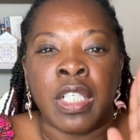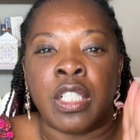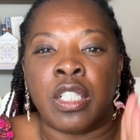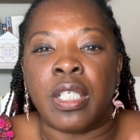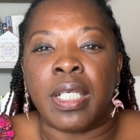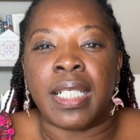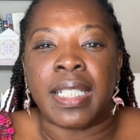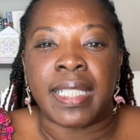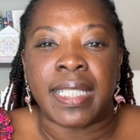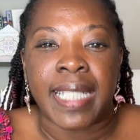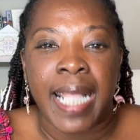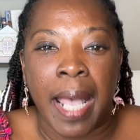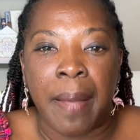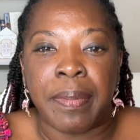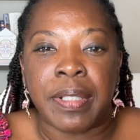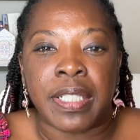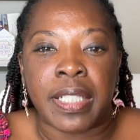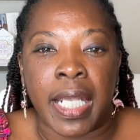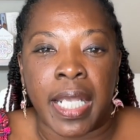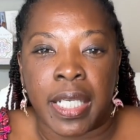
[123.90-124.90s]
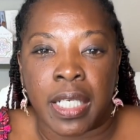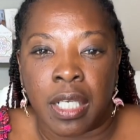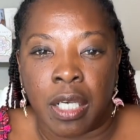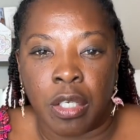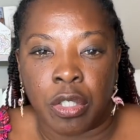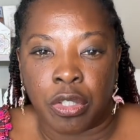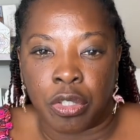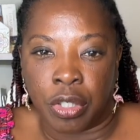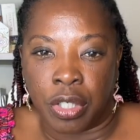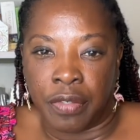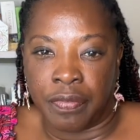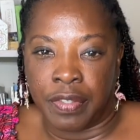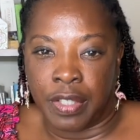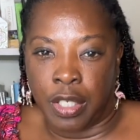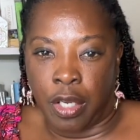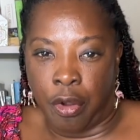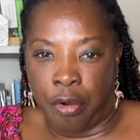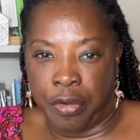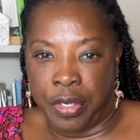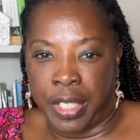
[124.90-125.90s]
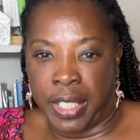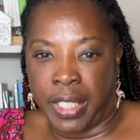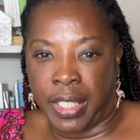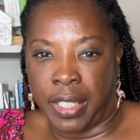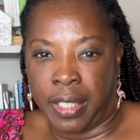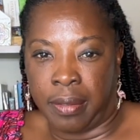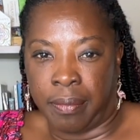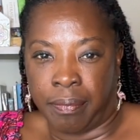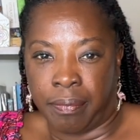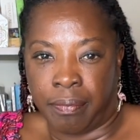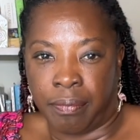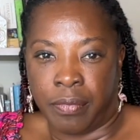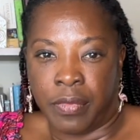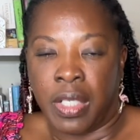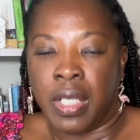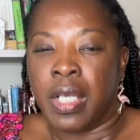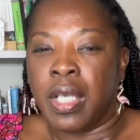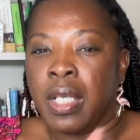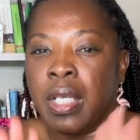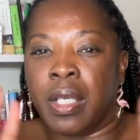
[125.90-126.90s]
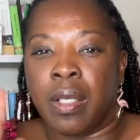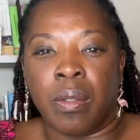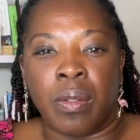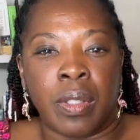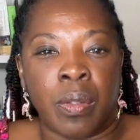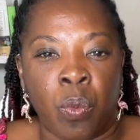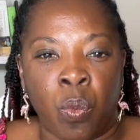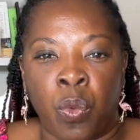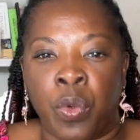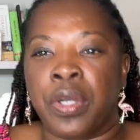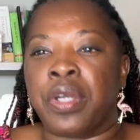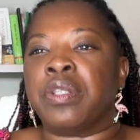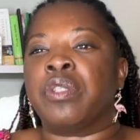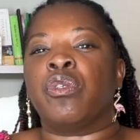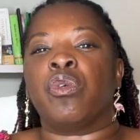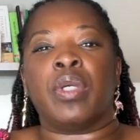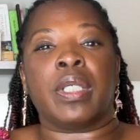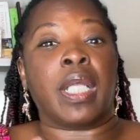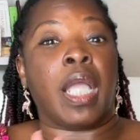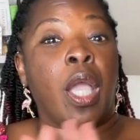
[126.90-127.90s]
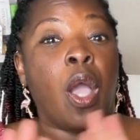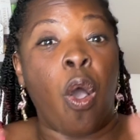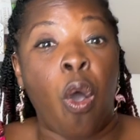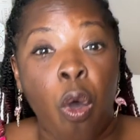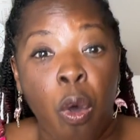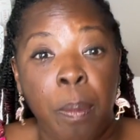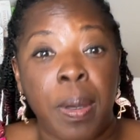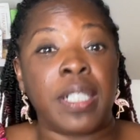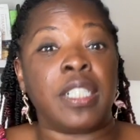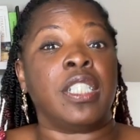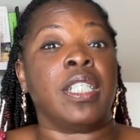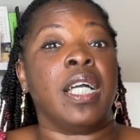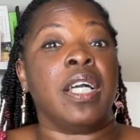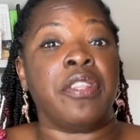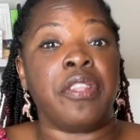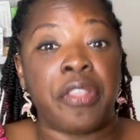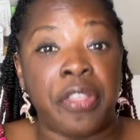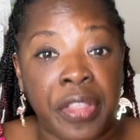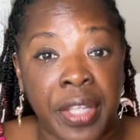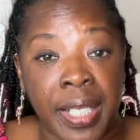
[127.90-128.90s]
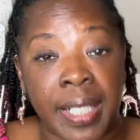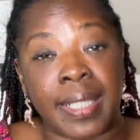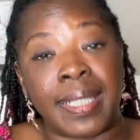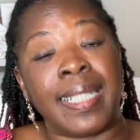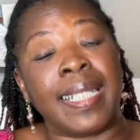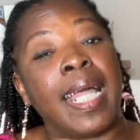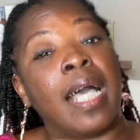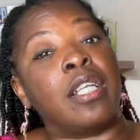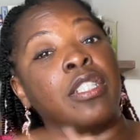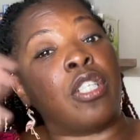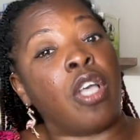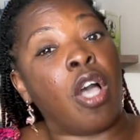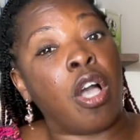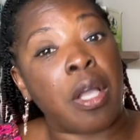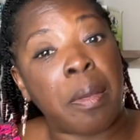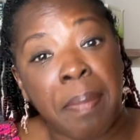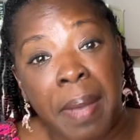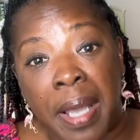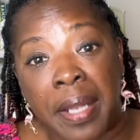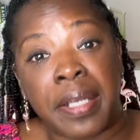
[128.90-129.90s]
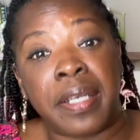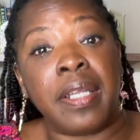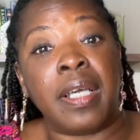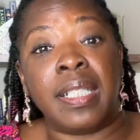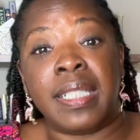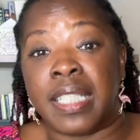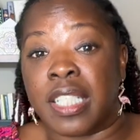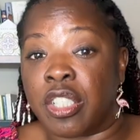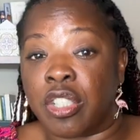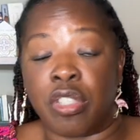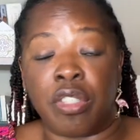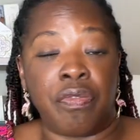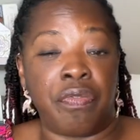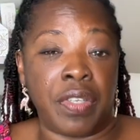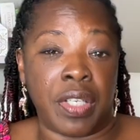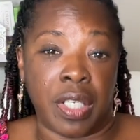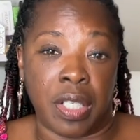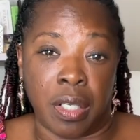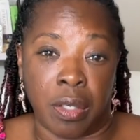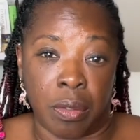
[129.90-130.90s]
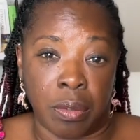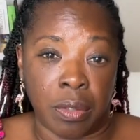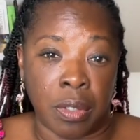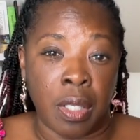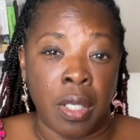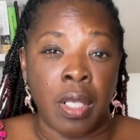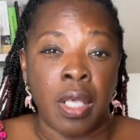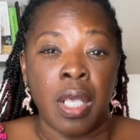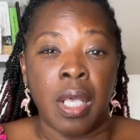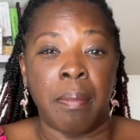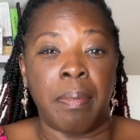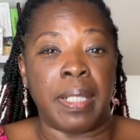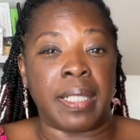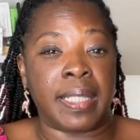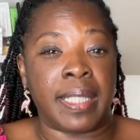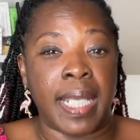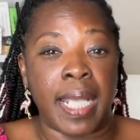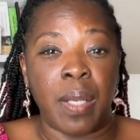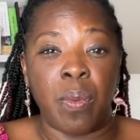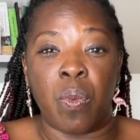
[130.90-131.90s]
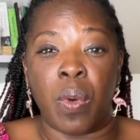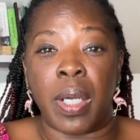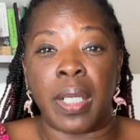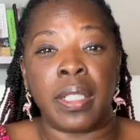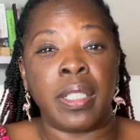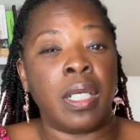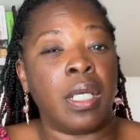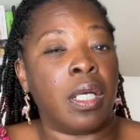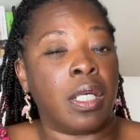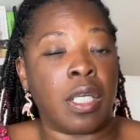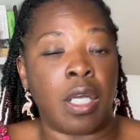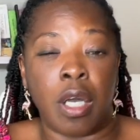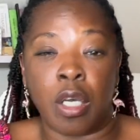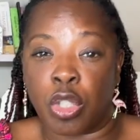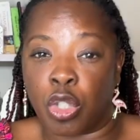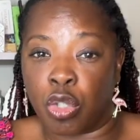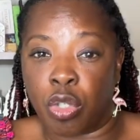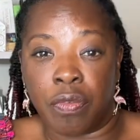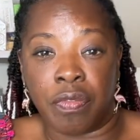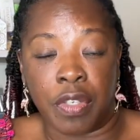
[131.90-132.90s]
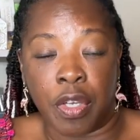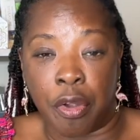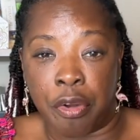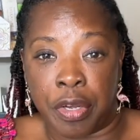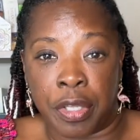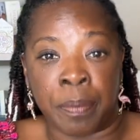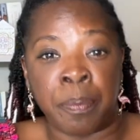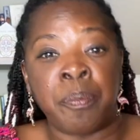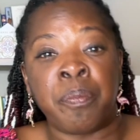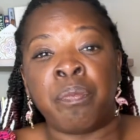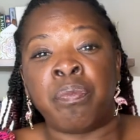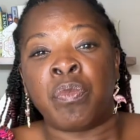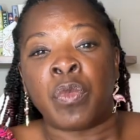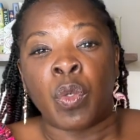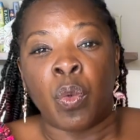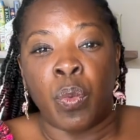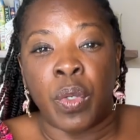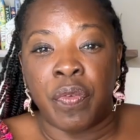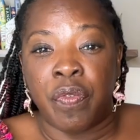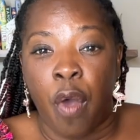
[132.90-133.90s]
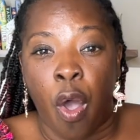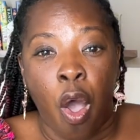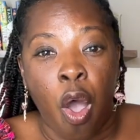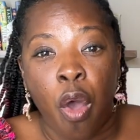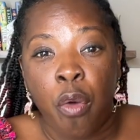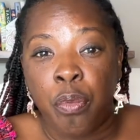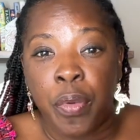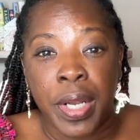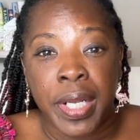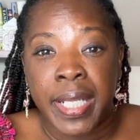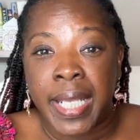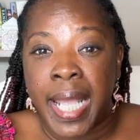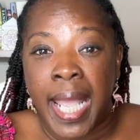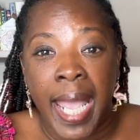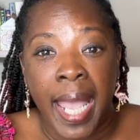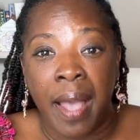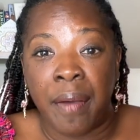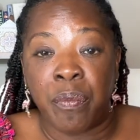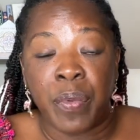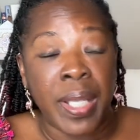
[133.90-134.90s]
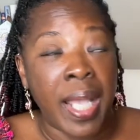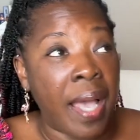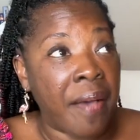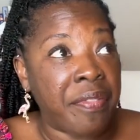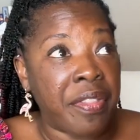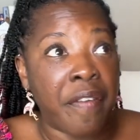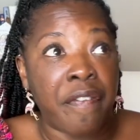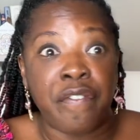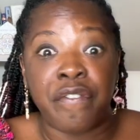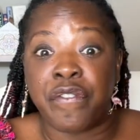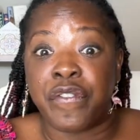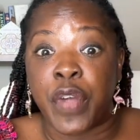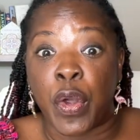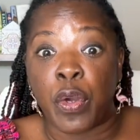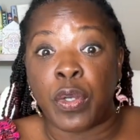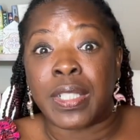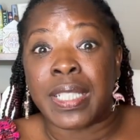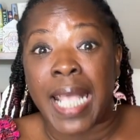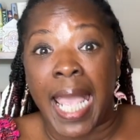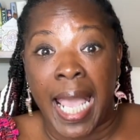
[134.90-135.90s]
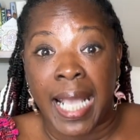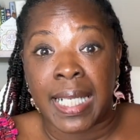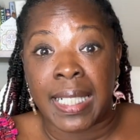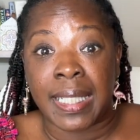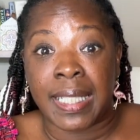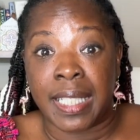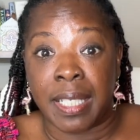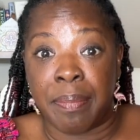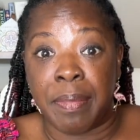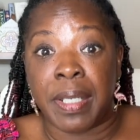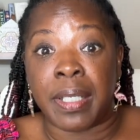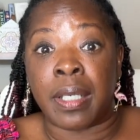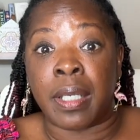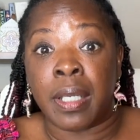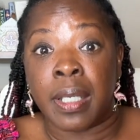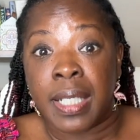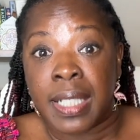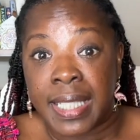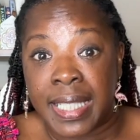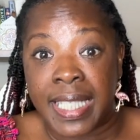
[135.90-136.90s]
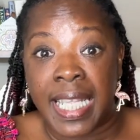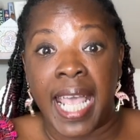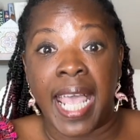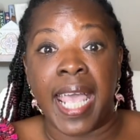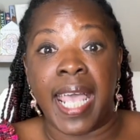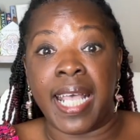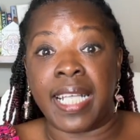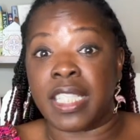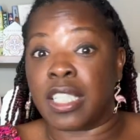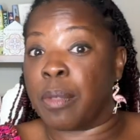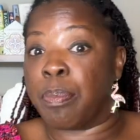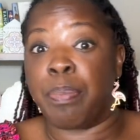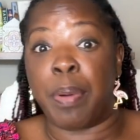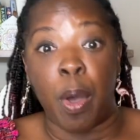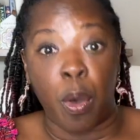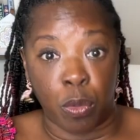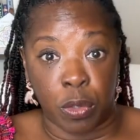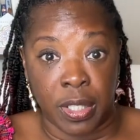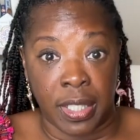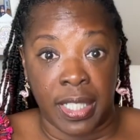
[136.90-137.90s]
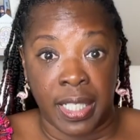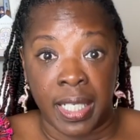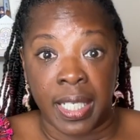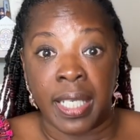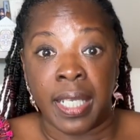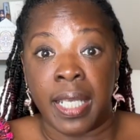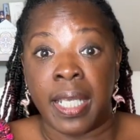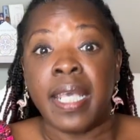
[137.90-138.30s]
to establish a culture of learning. We're doing a whole bunch of other things that I'll talk about in additional videos. But day one, culture of learning. We have the first academic task posted.